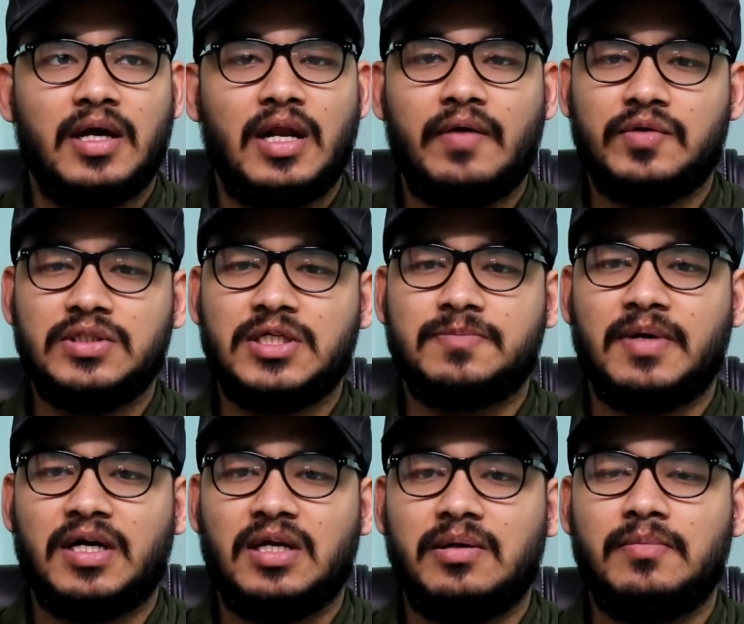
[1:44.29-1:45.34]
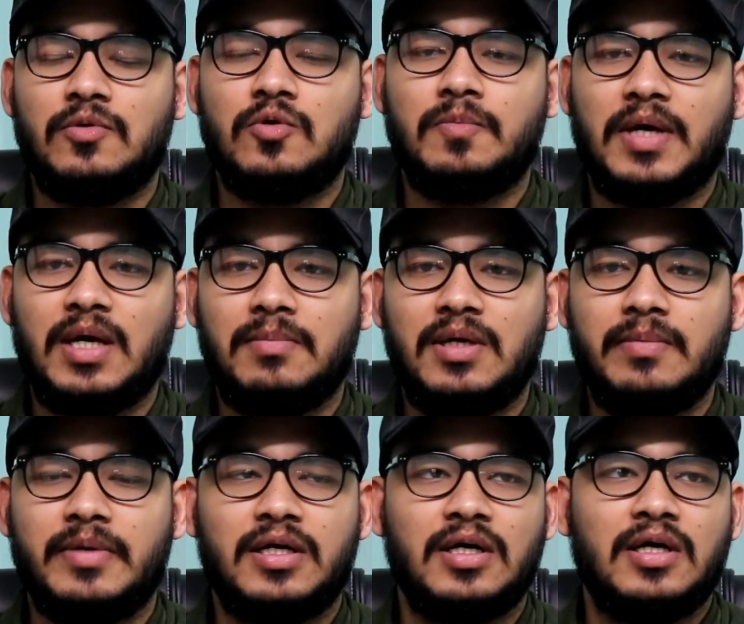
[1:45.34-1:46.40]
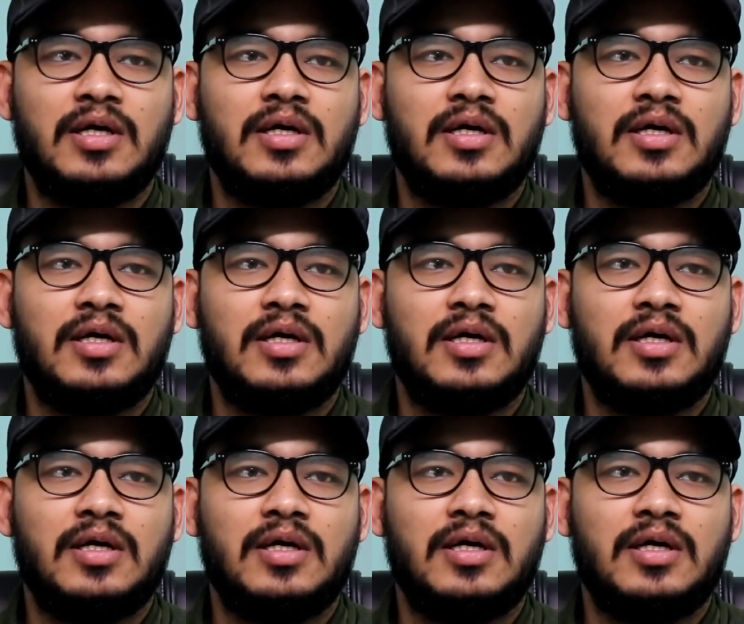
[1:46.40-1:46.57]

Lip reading: and I wasn't expecting him to pay me, but